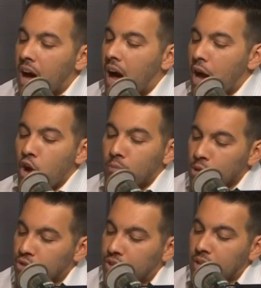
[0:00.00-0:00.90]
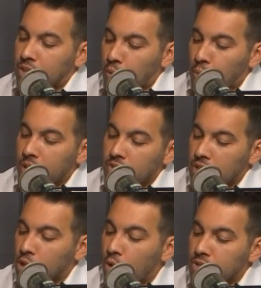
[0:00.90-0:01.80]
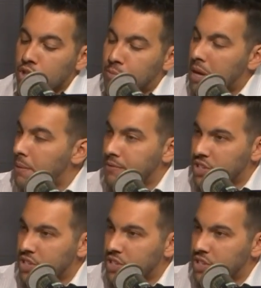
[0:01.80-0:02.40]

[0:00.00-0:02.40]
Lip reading: I almost think that wins and losses become of